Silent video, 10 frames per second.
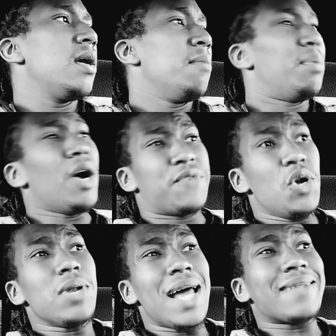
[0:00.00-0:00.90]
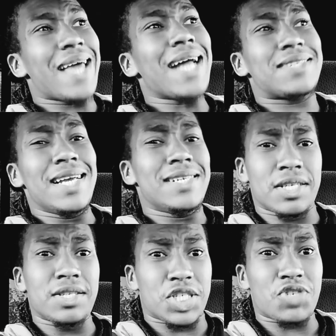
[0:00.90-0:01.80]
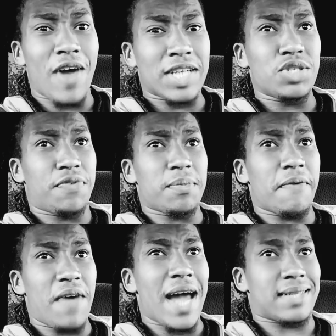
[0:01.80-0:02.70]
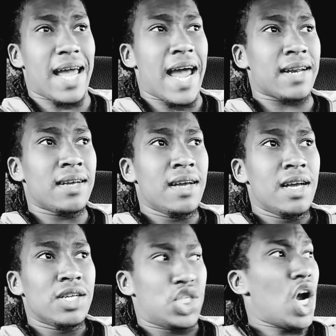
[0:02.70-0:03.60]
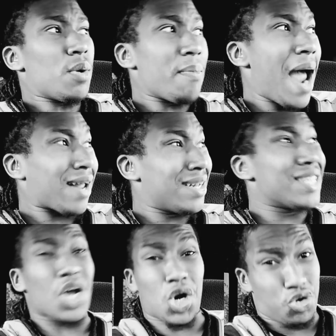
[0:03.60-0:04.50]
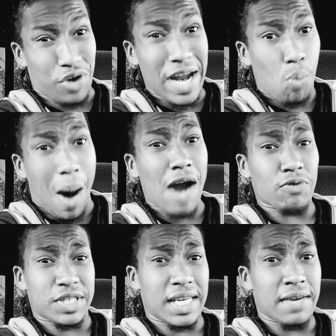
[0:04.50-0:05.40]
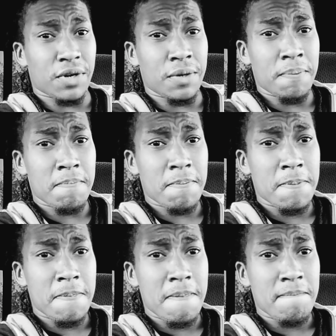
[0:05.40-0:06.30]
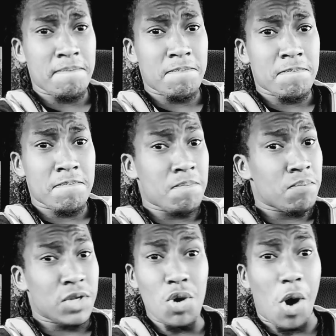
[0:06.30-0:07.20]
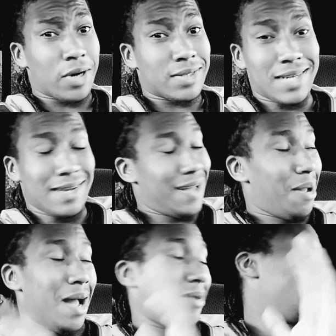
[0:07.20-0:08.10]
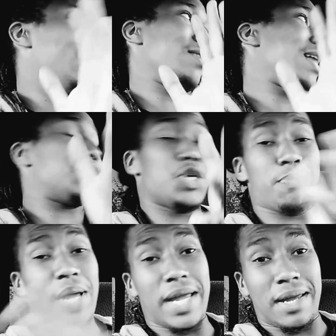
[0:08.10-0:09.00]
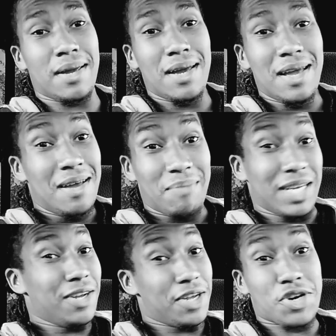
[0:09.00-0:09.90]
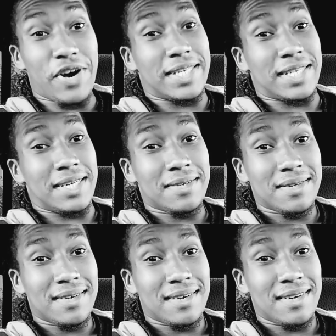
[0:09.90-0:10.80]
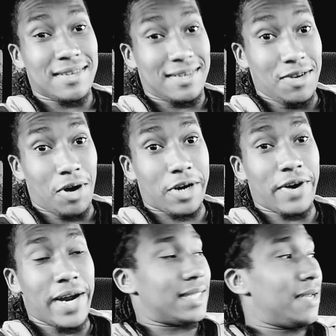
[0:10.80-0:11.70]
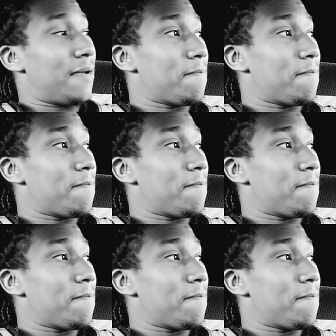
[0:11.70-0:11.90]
But if you let that season distract you from the fact that Jeremy Maclin is a great wide receiver, you are, well, that's your opinion. But you're crazy. You are crazy.